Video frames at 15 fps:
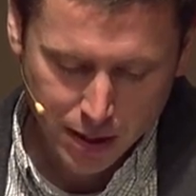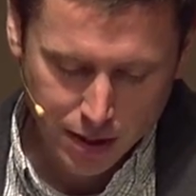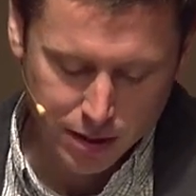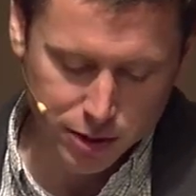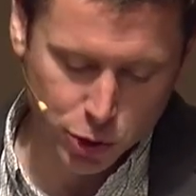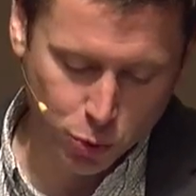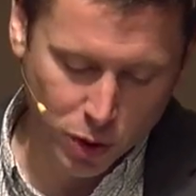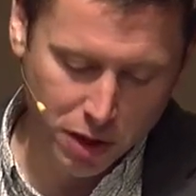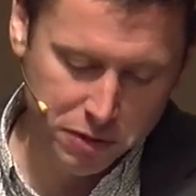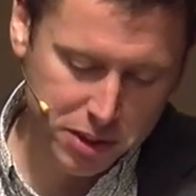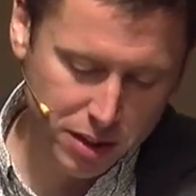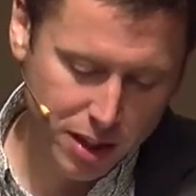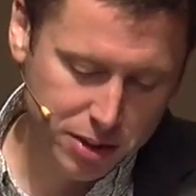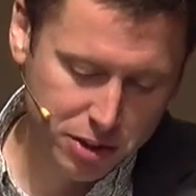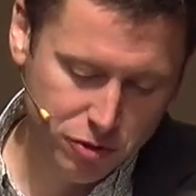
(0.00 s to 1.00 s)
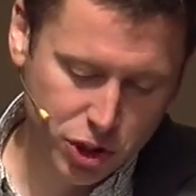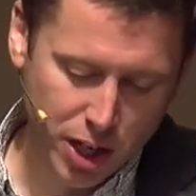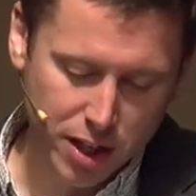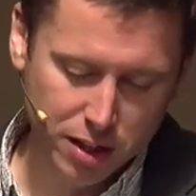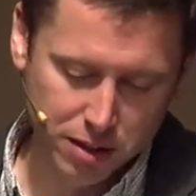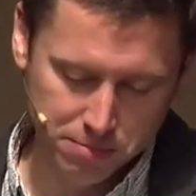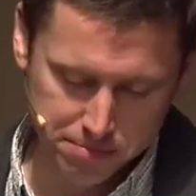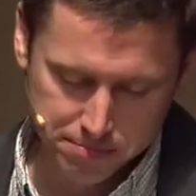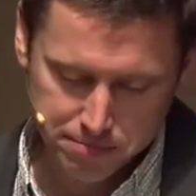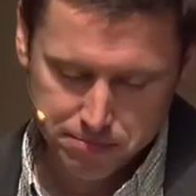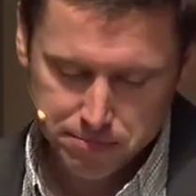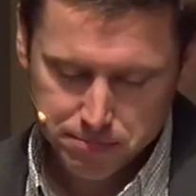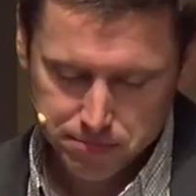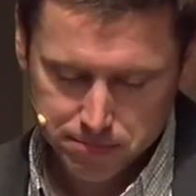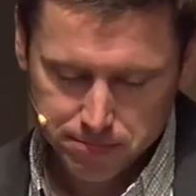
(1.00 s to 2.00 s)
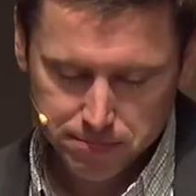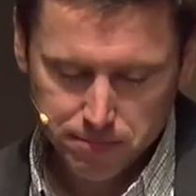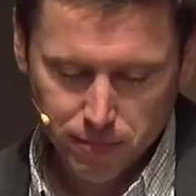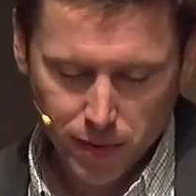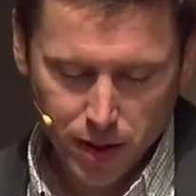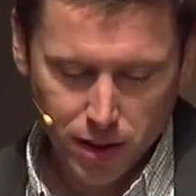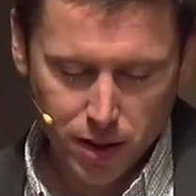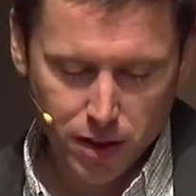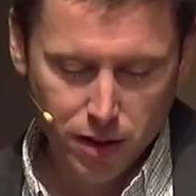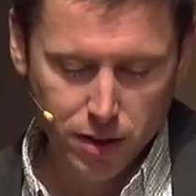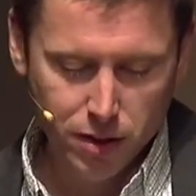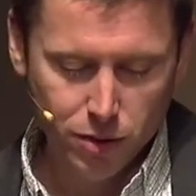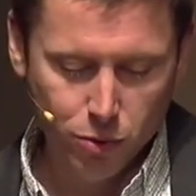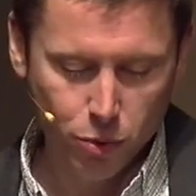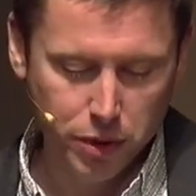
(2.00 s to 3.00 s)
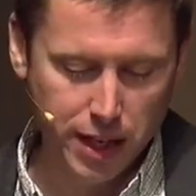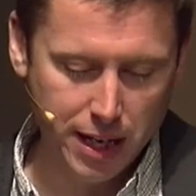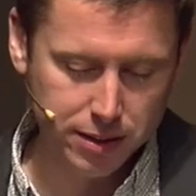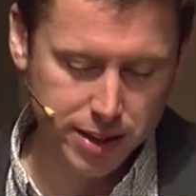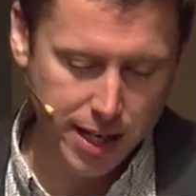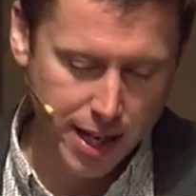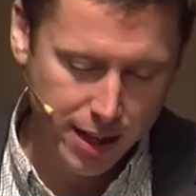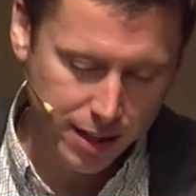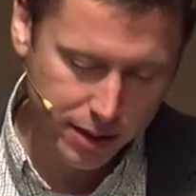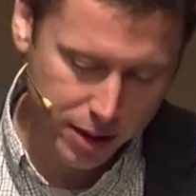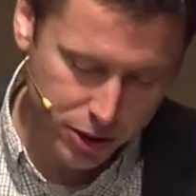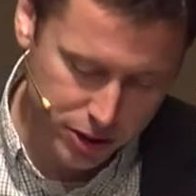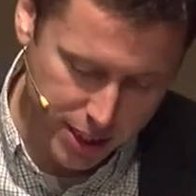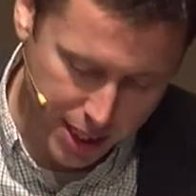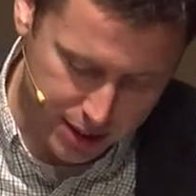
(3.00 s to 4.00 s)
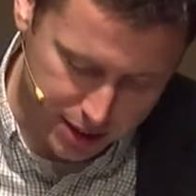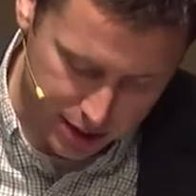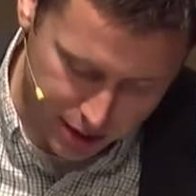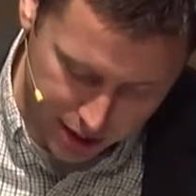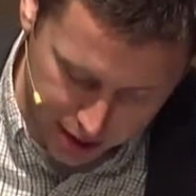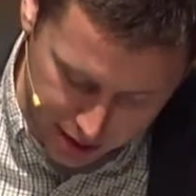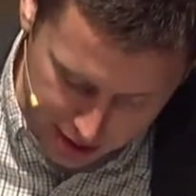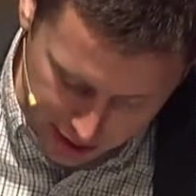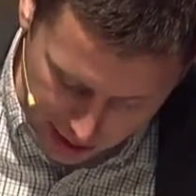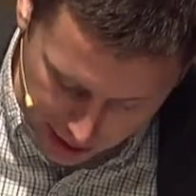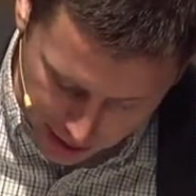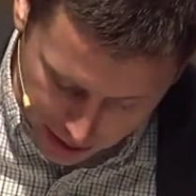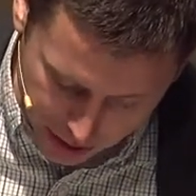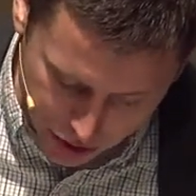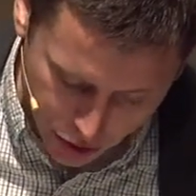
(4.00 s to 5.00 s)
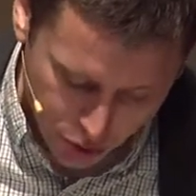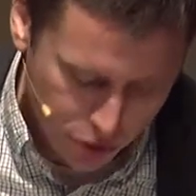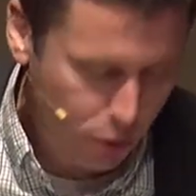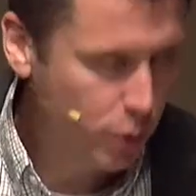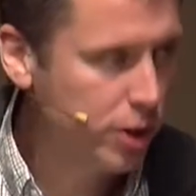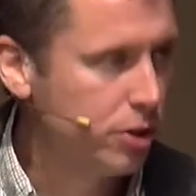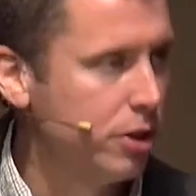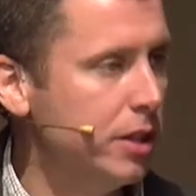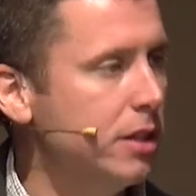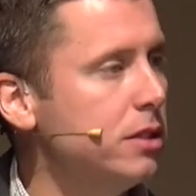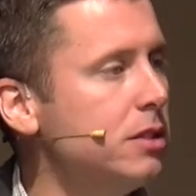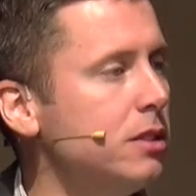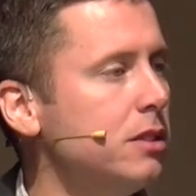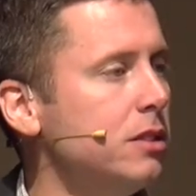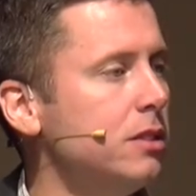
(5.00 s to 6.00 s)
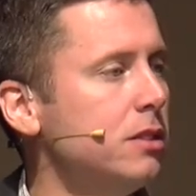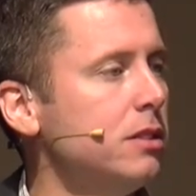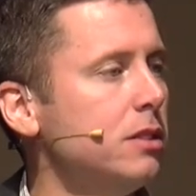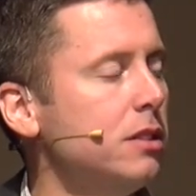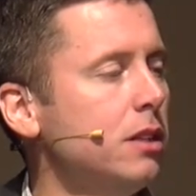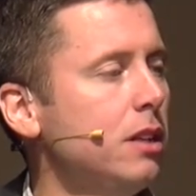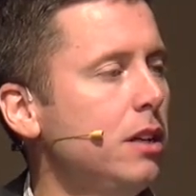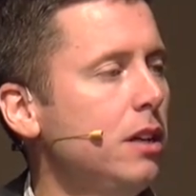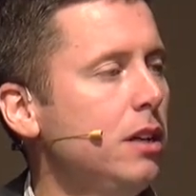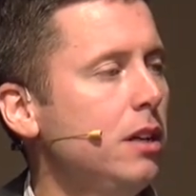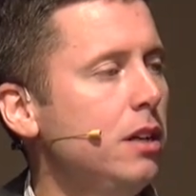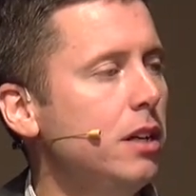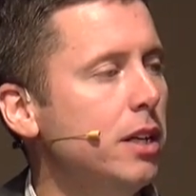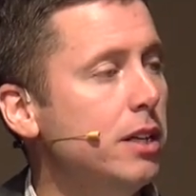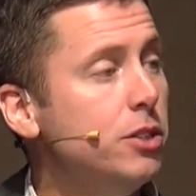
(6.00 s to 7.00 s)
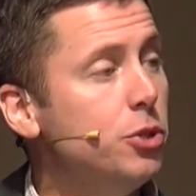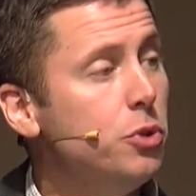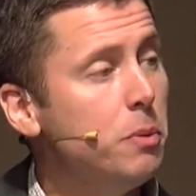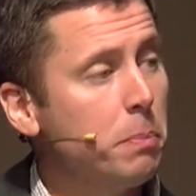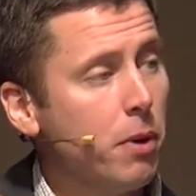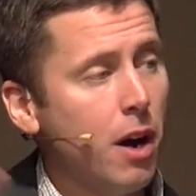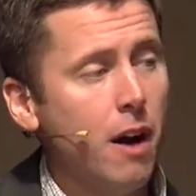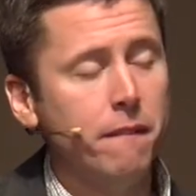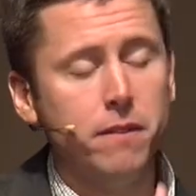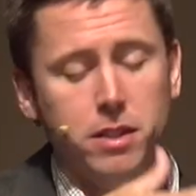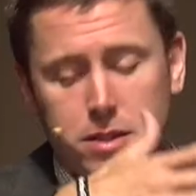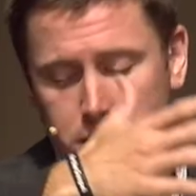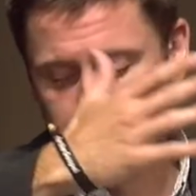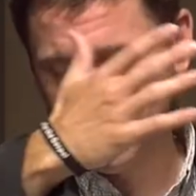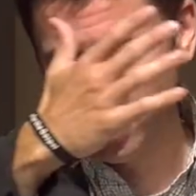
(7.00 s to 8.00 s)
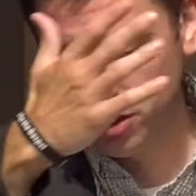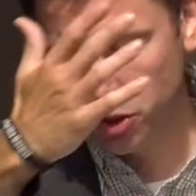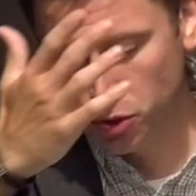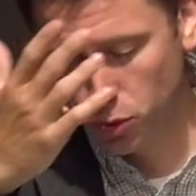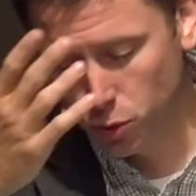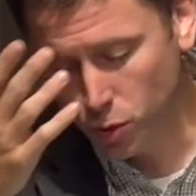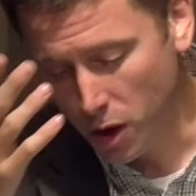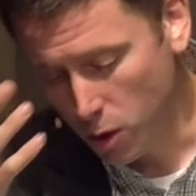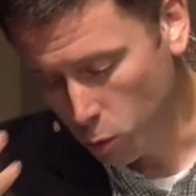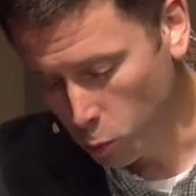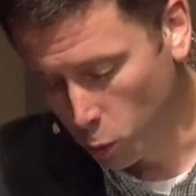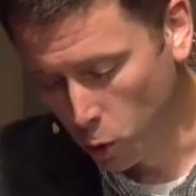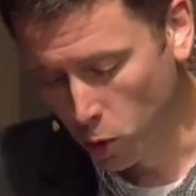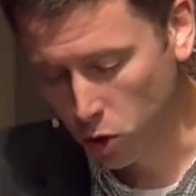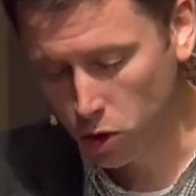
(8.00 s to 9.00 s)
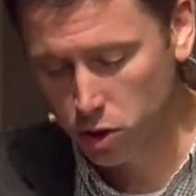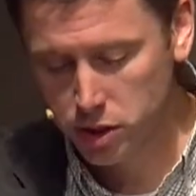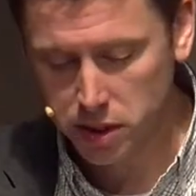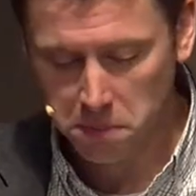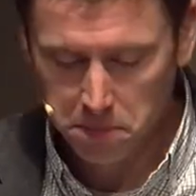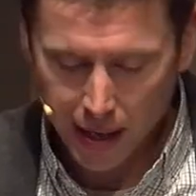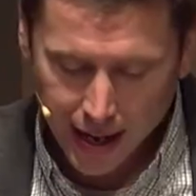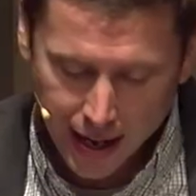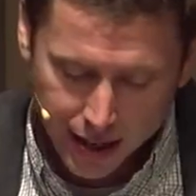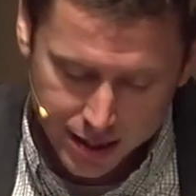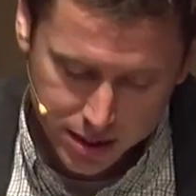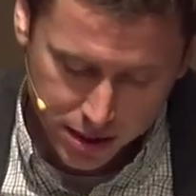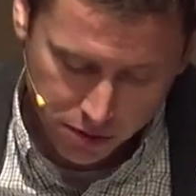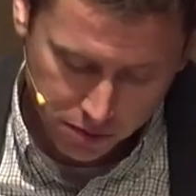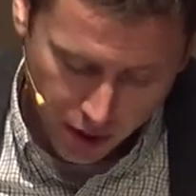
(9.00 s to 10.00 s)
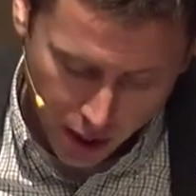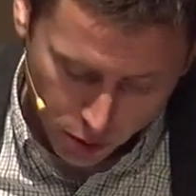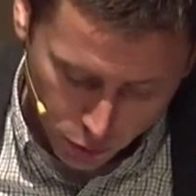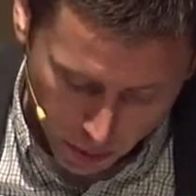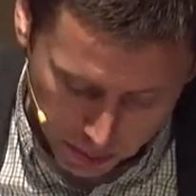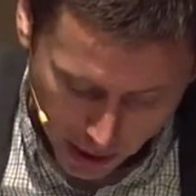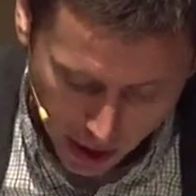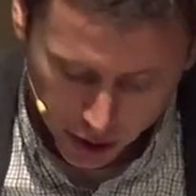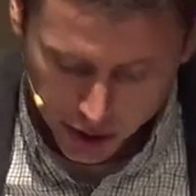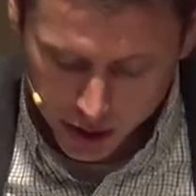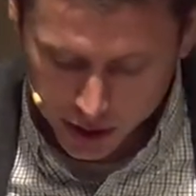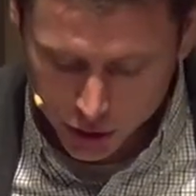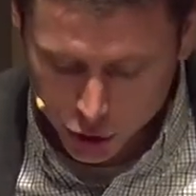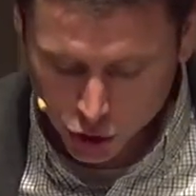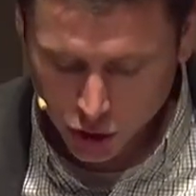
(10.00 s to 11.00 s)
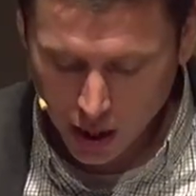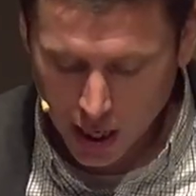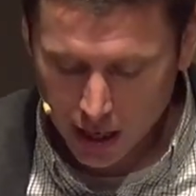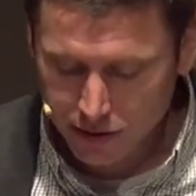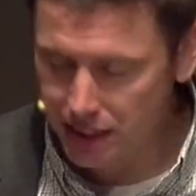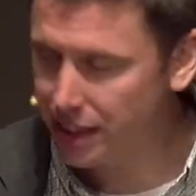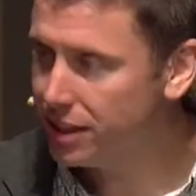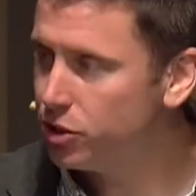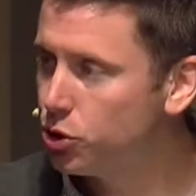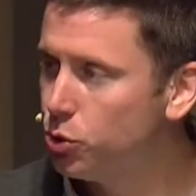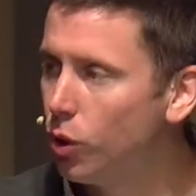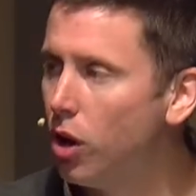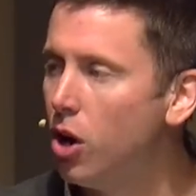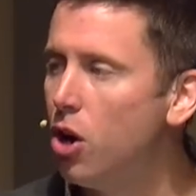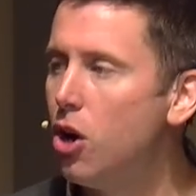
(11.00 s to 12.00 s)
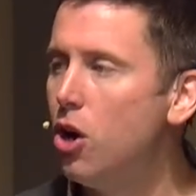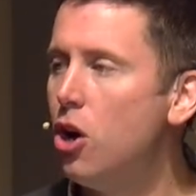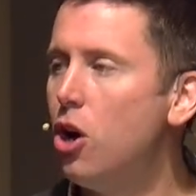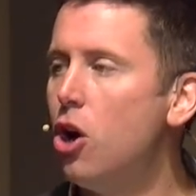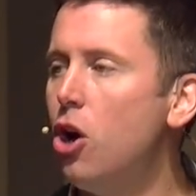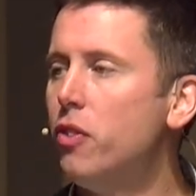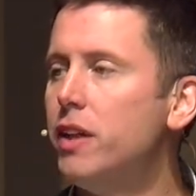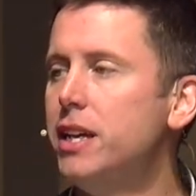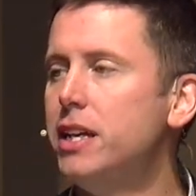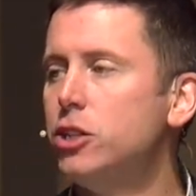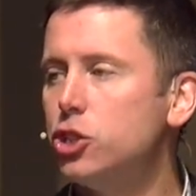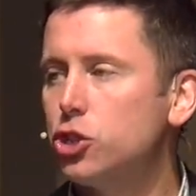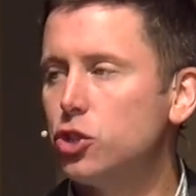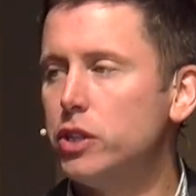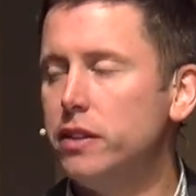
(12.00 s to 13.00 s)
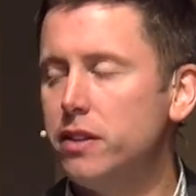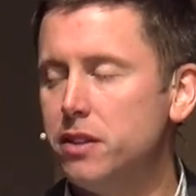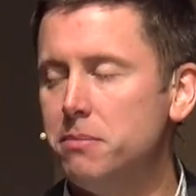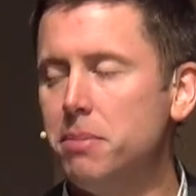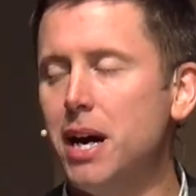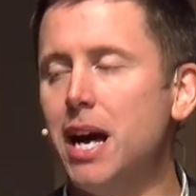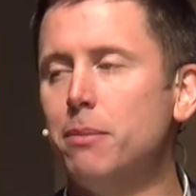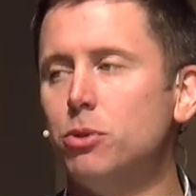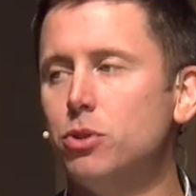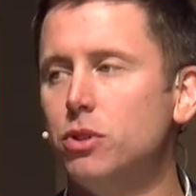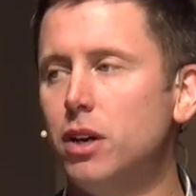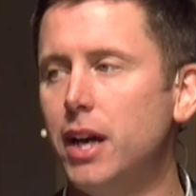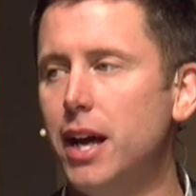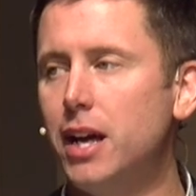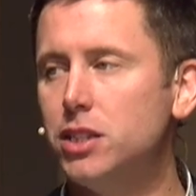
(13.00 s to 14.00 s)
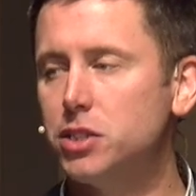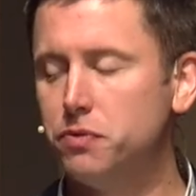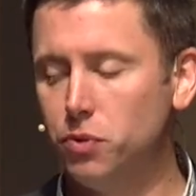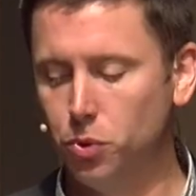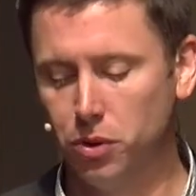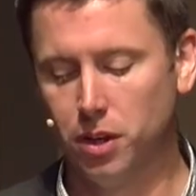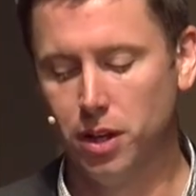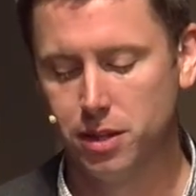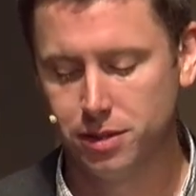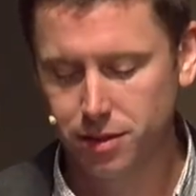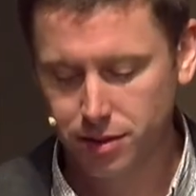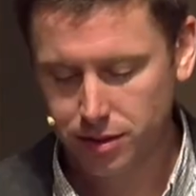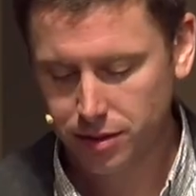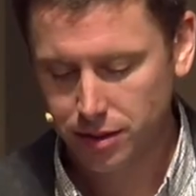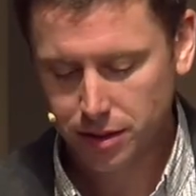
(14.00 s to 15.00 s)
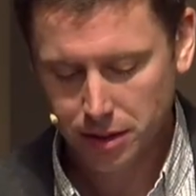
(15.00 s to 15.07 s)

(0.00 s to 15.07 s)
The 12 sons of Jacob will now take their destinies into the wilderness, into the prophets, into wars and paths of rebellion and strife, into all the history that the Bible has for us.